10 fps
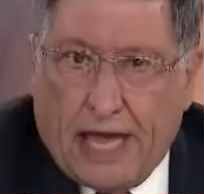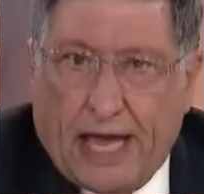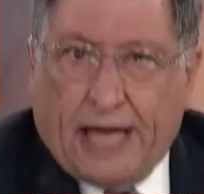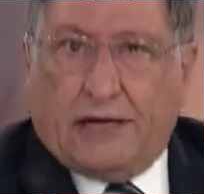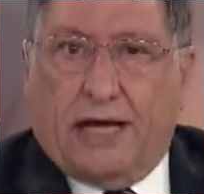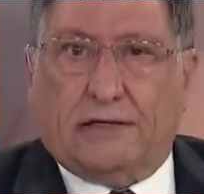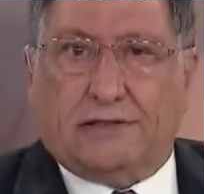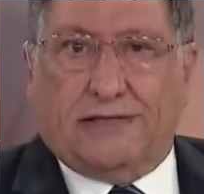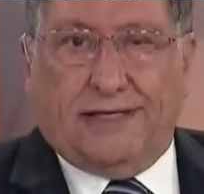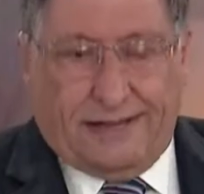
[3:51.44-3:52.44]

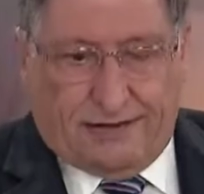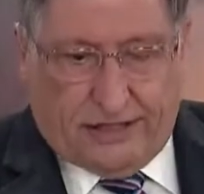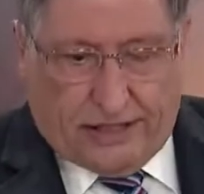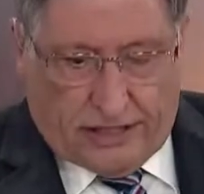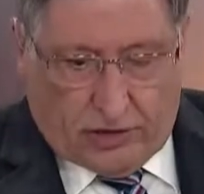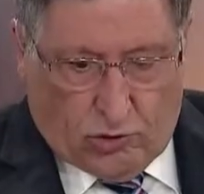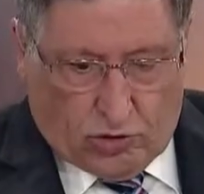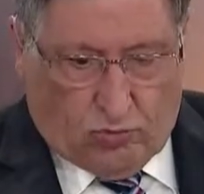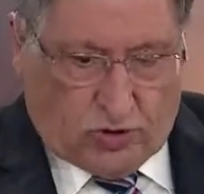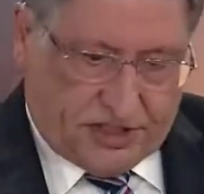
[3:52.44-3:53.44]
And you know, you look
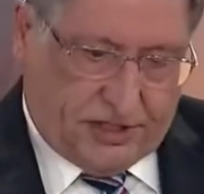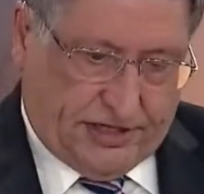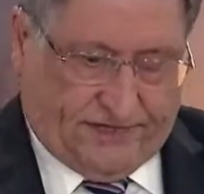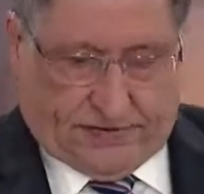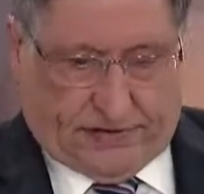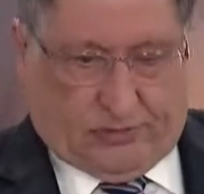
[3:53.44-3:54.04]
at what's the difference?